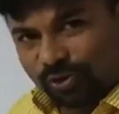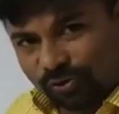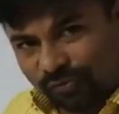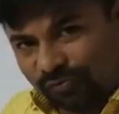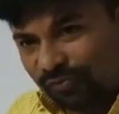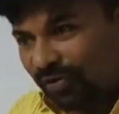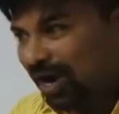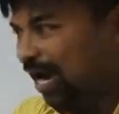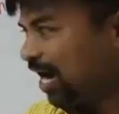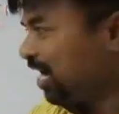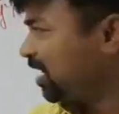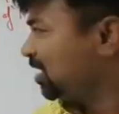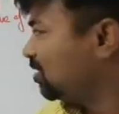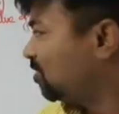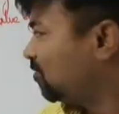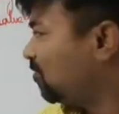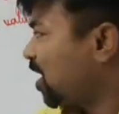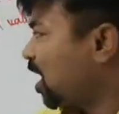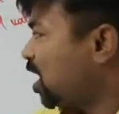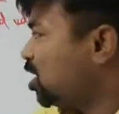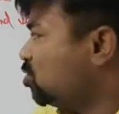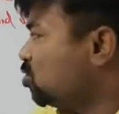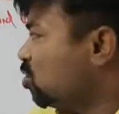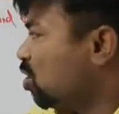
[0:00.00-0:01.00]
to find the
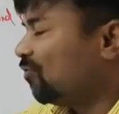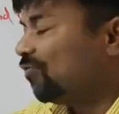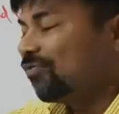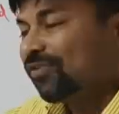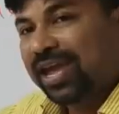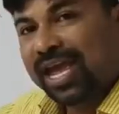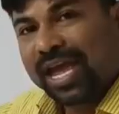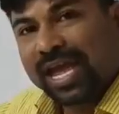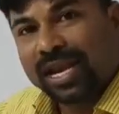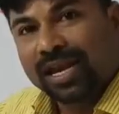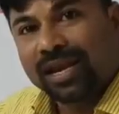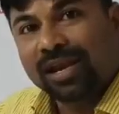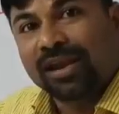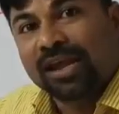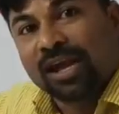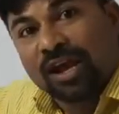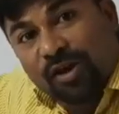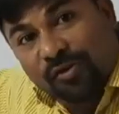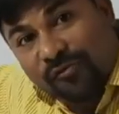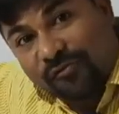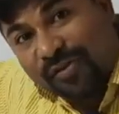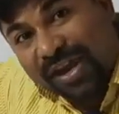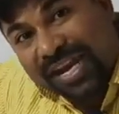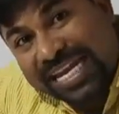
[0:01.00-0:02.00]
value of
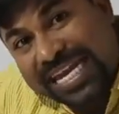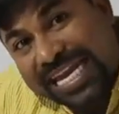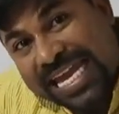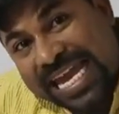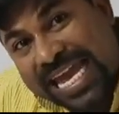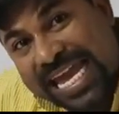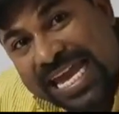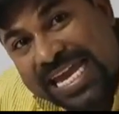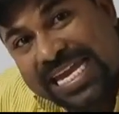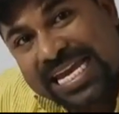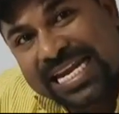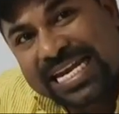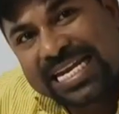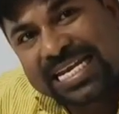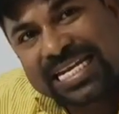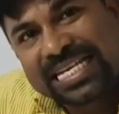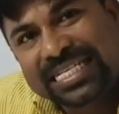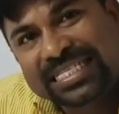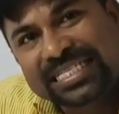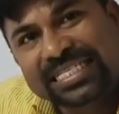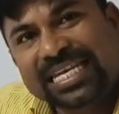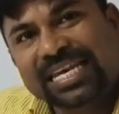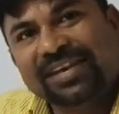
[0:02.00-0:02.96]
n when an is